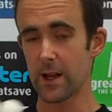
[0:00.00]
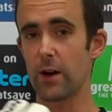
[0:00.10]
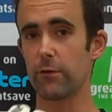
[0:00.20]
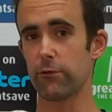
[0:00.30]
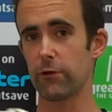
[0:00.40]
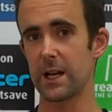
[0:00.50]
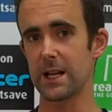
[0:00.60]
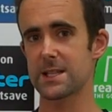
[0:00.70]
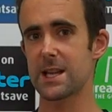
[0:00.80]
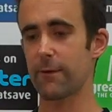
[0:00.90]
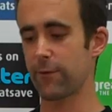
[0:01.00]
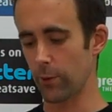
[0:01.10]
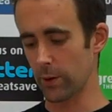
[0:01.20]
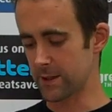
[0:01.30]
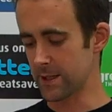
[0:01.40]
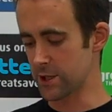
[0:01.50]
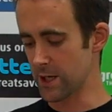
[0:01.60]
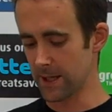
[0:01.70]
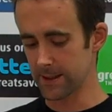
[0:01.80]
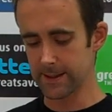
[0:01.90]
are really a step forward this
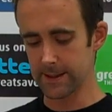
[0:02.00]
year.